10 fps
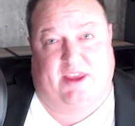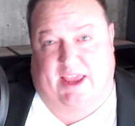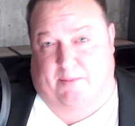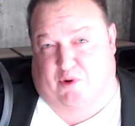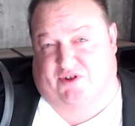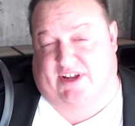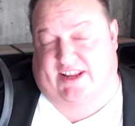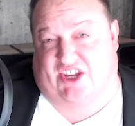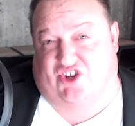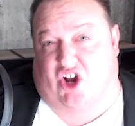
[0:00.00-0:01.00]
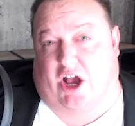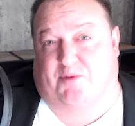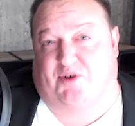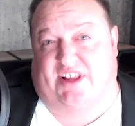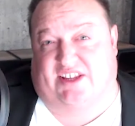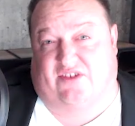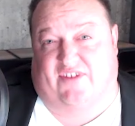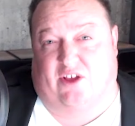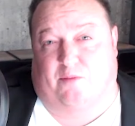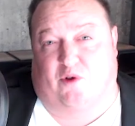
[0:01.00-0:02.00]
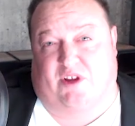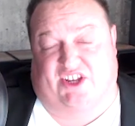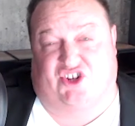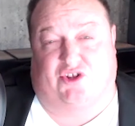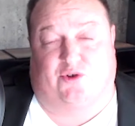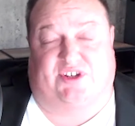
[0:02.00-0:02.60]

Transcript: and present each option that's available in each of those